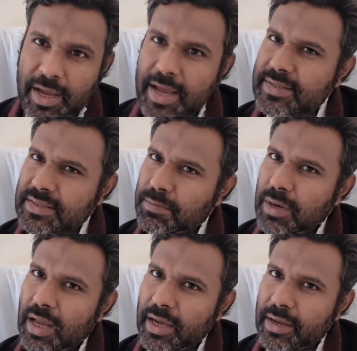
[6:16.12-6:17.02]
as
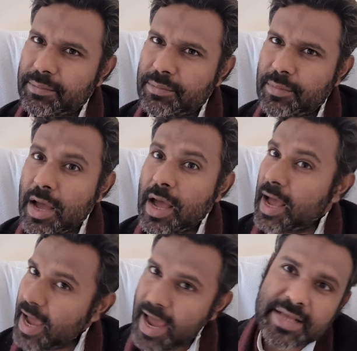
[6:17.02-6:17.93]
sublime
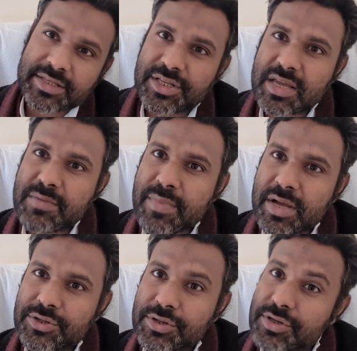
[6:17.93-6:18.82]
as the
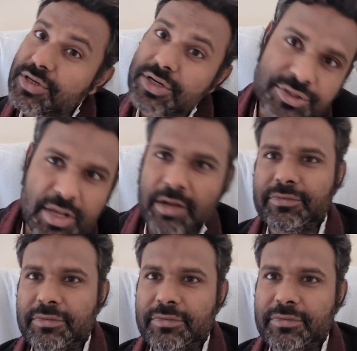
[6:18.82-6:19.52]
image itself?